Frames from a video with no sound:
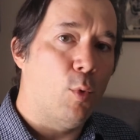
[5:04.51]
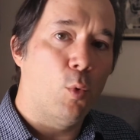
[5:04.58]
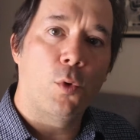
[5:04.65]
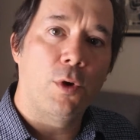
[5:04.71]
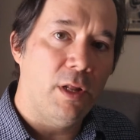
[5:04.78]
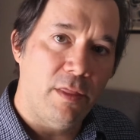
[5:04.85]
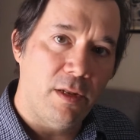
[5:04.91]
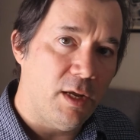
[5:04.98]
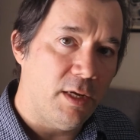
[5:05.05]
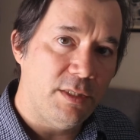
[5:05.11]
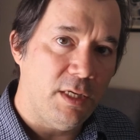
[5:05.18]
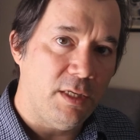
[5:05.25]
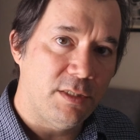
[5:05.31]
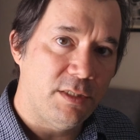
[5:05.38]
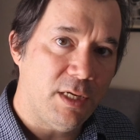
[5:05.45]
born in the
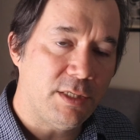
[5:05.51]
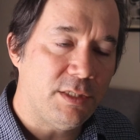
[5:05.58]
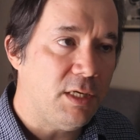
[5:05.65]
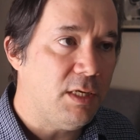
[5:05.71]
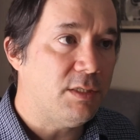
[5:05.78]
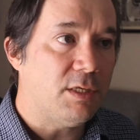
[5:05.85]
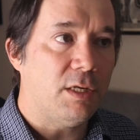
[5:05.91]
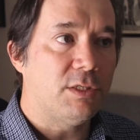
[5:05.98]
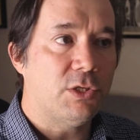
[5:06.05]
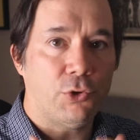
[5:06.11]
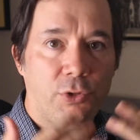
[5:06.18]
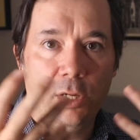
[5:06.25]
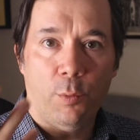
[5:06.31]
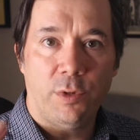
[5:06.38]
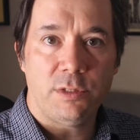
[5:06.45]
1960s, and it
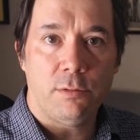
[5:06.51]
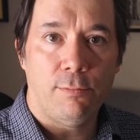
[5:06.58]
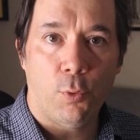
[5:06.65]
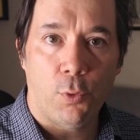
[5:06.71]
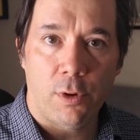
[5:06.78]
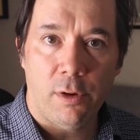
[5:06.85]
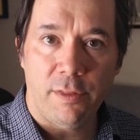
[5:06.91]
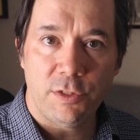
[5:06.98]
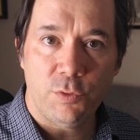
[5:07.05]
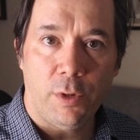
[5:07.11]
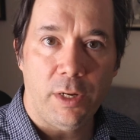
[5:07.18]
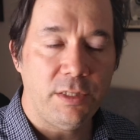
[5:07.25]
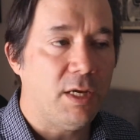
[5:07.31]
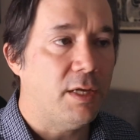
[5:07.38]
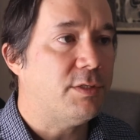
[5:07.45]
certainly wasn't born in the
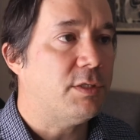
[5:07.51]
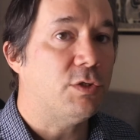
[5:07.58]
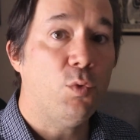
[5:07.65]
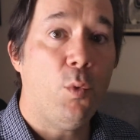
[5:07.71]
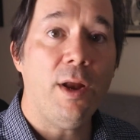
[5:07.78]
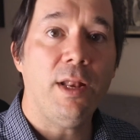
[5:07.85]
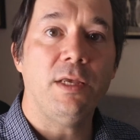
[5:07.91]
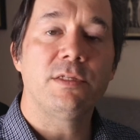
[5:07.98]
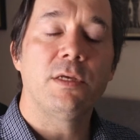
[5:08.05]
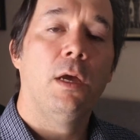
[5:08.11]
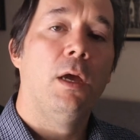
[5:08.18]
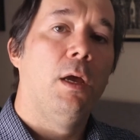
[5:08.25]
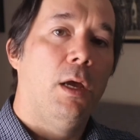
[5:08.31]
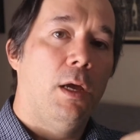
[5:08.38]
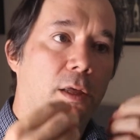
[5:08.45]
2010s and 20s.
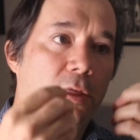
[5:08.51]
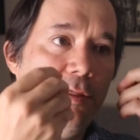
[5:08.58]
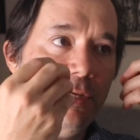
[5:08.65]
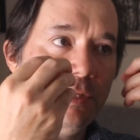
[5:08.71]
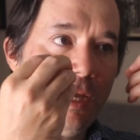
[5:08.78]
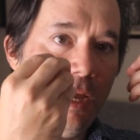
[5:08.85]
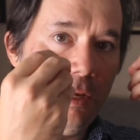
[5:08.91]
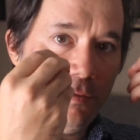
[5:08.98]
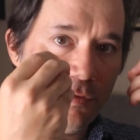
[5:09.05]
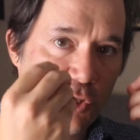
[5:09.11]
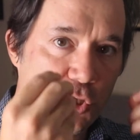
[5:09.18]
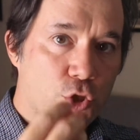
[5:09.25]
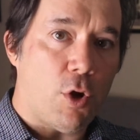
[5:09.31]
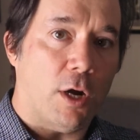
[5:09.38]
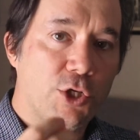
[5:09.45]
This kind of
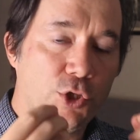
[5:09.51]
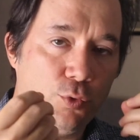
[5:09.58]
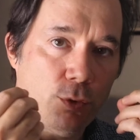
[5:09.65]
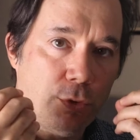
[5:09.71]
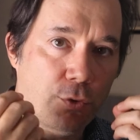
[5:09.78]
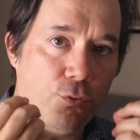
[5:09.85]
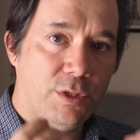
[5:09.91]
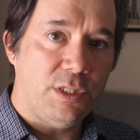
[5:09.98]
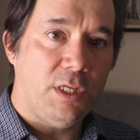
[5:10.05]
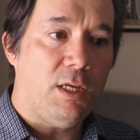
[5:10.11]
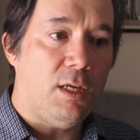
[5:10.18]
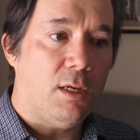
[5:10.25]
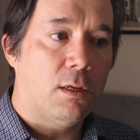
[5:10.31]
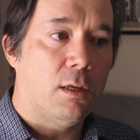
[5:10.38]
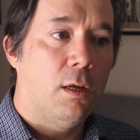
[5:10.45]
structural
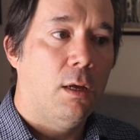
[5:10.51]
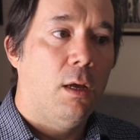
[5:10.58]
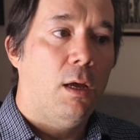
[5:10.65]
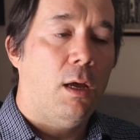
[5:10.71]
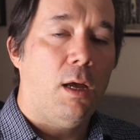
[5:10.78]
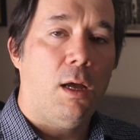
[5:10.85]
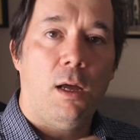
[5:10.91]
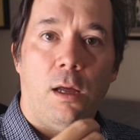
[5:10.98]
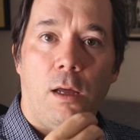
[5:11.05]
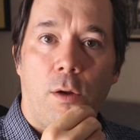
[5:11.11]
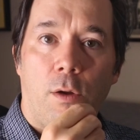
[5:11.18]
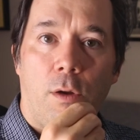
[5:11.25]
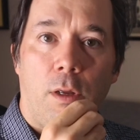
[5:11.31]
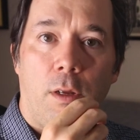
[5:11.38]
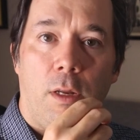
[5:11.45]
critique
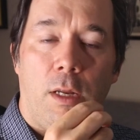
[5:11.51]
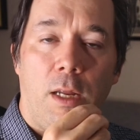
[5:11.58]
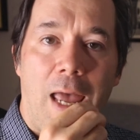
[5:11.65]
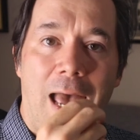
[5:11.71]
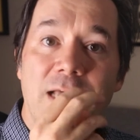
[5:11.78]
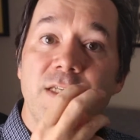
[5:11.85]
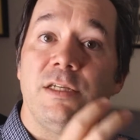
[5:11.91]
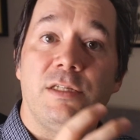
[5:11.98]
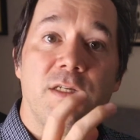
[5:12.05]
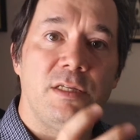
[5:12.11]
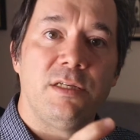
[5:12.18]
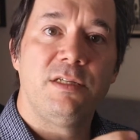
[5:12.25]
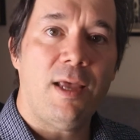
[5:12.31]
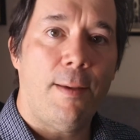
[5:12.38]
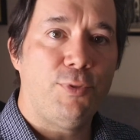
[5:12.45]
has its
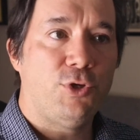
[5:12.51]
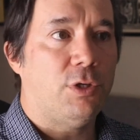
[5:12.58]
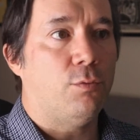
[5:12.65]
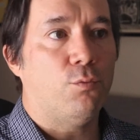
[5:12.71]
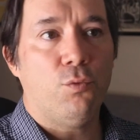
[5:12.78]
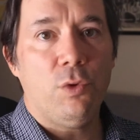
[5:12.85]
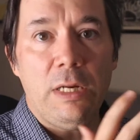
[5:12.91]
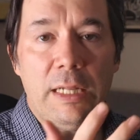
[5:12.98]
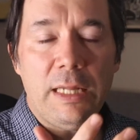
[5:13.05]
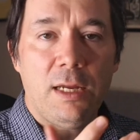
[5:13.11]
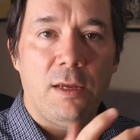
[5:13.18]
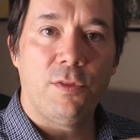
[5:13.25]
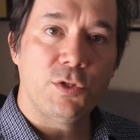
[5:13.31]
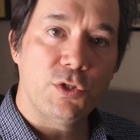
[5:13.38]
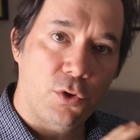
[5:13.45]
inception really
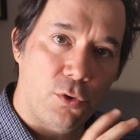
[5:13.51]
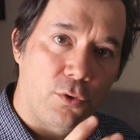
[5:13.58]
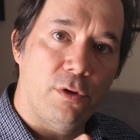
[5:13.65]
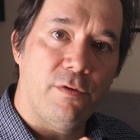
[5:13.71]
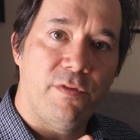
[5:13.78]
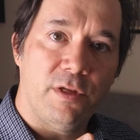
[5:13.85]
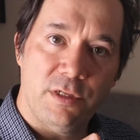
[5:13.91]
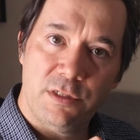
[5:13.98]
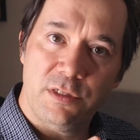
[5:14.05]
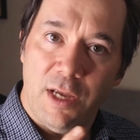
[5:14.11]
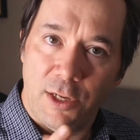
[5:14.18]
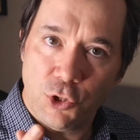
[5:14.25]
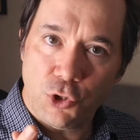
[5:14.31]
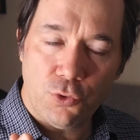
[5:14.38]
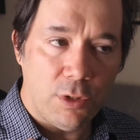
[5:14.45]
at the turn of the
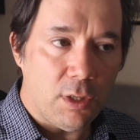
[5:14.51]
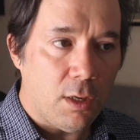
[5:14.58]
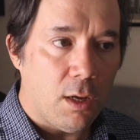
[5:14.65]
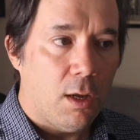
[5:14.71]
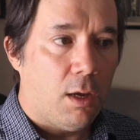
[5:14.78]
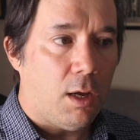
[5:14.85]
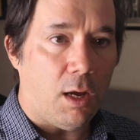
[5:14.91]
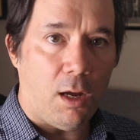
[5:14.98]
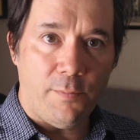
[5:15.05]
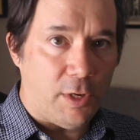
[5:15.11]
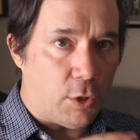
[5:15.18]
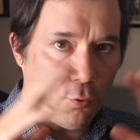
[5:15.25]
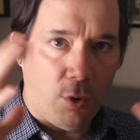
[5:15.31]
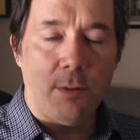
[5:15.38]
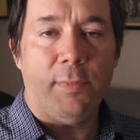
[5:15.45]
century in
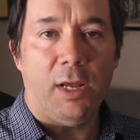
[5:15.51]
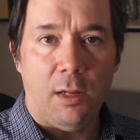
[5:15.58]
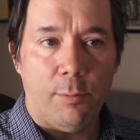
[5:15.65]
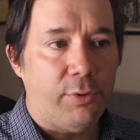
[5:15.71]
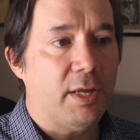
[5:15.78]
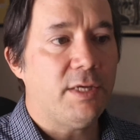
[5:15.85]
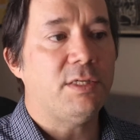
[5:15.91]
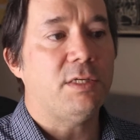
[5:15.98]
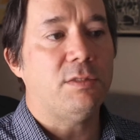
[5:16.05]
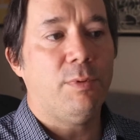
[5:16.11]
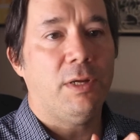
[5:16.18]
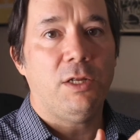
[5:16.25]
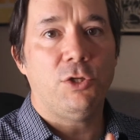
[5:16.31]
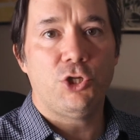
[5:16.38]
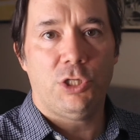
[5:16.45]
a great many places.
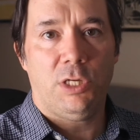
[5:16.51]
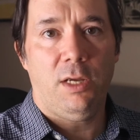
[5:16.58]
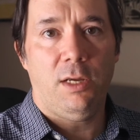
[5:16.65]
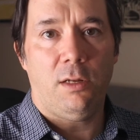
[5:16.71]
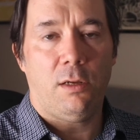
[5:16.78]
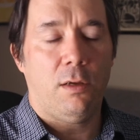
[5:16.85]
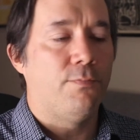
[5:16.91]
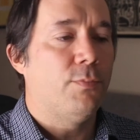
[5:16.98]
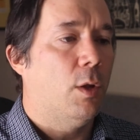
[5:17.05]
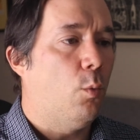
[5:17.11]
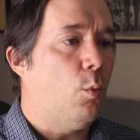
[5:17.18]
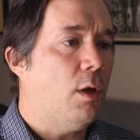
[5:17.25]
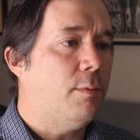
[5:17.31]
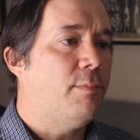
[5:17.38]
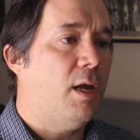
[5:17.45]
But in China,
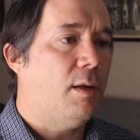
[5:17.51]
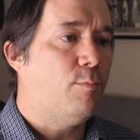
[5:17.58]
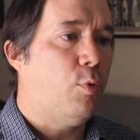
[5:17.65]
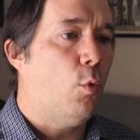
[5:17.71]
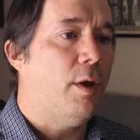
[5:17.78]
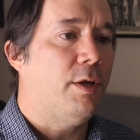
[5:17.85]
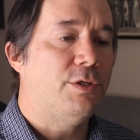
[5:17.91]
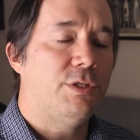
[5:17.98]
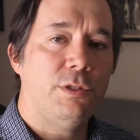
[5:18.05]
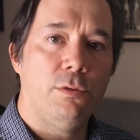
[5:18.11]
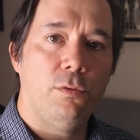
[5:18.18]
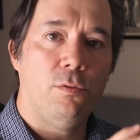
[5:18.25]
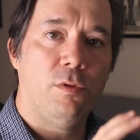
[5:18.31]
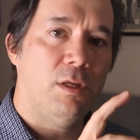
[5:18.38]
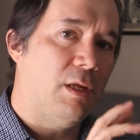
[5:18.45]
one might point
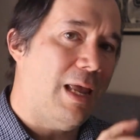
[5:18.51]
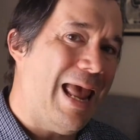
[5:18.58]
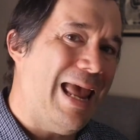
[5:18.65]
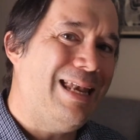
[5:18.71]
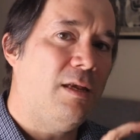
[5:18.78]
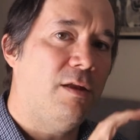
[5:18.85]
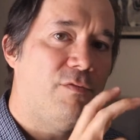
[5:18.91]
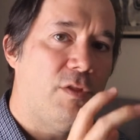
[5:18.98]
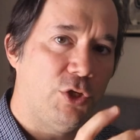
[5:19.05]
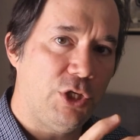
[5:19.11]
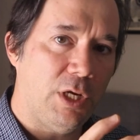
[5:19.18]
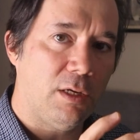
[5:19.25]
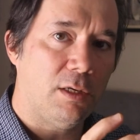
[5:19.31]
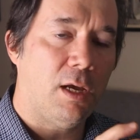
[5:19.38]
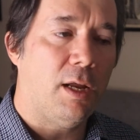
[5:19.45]
to the end of the
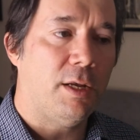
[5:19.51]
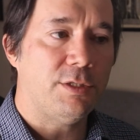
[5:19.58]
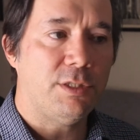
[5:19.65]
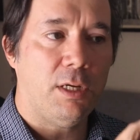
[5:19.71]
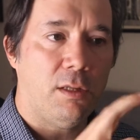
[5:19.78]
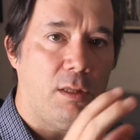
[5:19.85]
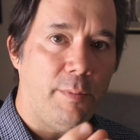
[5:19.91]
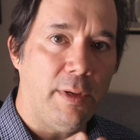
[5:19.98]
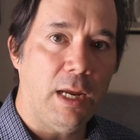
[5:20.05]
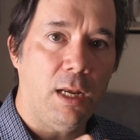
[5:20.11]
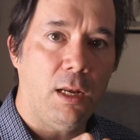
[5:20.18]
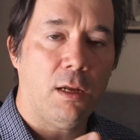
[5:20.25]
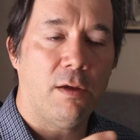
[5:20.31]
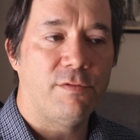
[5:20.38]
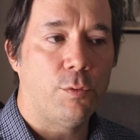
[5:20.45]
Qing dynasty and the
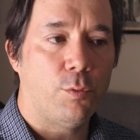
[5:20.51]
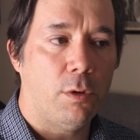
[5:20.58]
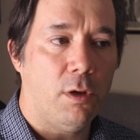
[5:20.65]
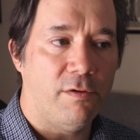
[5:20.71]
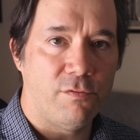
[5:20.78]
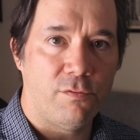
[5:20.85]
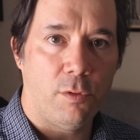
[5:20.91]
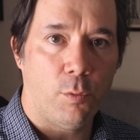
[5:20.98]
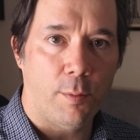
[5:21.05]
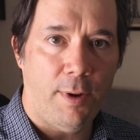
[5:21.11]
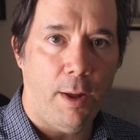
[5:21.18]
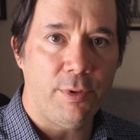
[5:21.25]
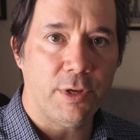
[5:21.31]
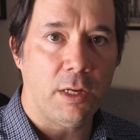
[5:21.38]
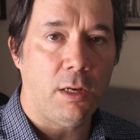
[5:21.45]
beginning of the
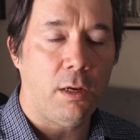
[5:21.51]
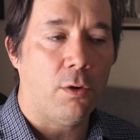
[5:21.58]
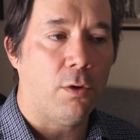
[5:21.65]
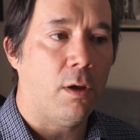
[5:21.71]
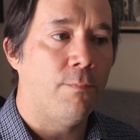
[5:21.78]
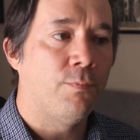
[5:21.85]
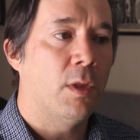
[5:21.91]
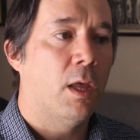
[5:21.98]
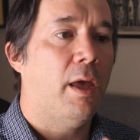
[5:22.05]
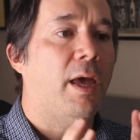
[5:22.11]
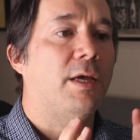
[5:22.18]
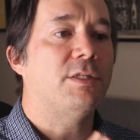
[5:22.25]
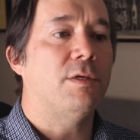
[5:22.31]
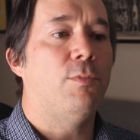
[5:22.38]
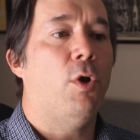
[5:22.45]
Republican era
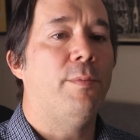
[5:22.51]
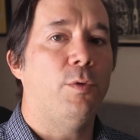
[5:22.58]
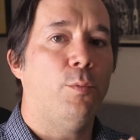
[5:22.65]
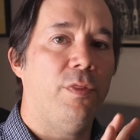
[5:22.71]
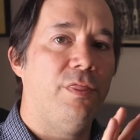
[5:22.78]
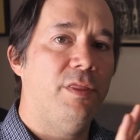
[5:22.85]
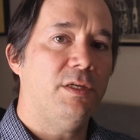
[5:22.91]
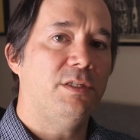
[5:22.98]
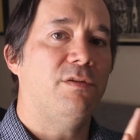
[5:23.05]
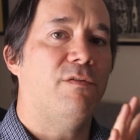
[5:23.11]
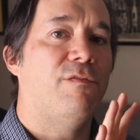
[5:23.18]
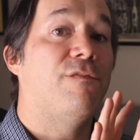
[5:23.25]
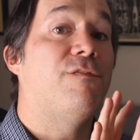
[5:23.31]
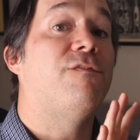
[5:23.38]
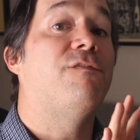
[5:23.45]
as a moment when
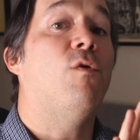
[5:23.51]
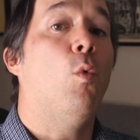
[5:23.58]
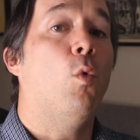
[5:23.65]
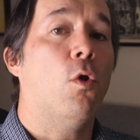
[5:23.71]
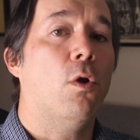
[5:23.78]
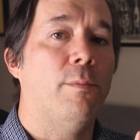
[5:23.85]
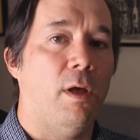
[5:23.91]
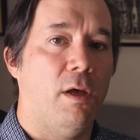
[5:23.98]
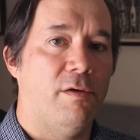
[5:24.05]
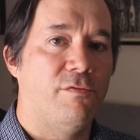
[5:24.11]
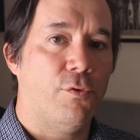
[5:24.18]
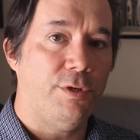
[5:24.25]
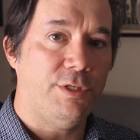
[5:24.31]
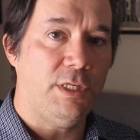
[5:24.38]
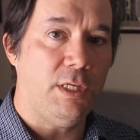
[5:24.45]
this form of
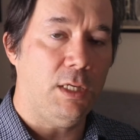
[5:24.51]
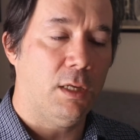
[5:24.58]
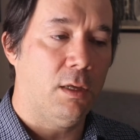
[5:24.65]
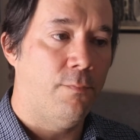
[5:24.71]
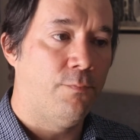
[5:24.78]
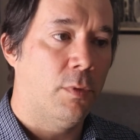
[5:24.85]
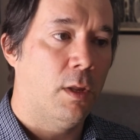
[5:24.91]
critique,